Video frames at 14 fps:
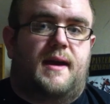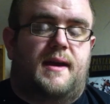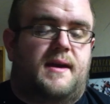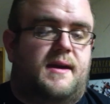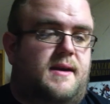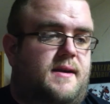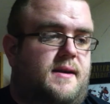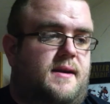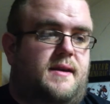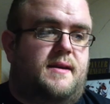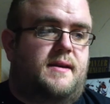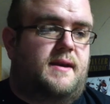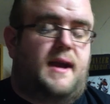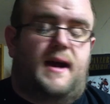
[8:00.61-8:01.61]

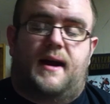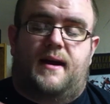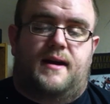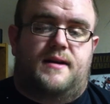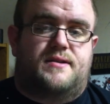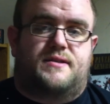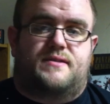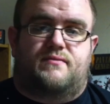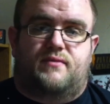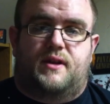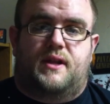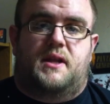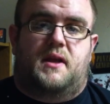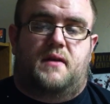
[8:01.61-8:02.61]
and yeah, I just
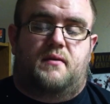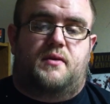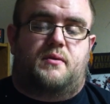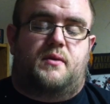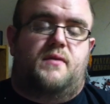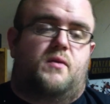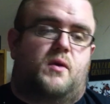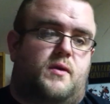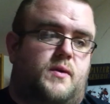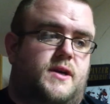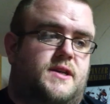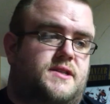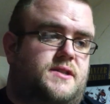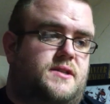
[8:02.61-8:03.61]
really love what
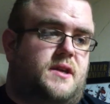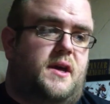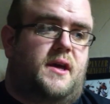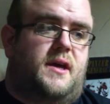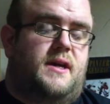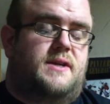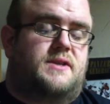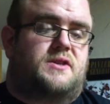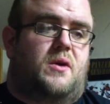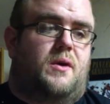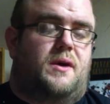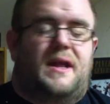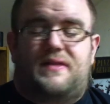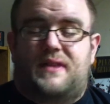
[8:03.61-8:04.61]
343 is
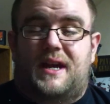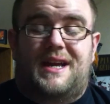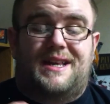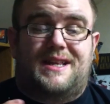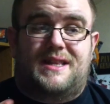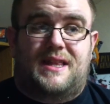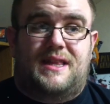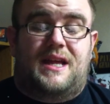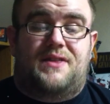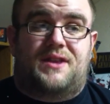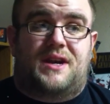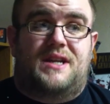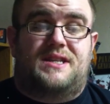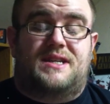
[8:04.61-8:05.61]
going. Not that
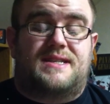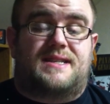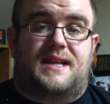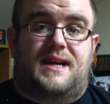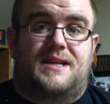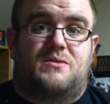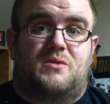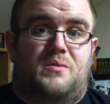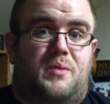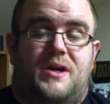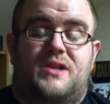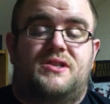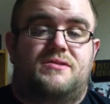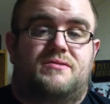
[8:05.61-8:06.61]
I disliked what
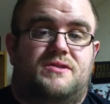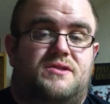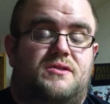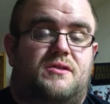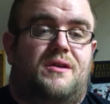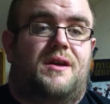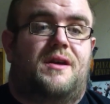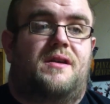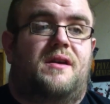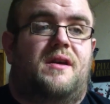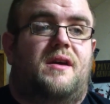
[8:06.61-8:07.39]
Bungie was doing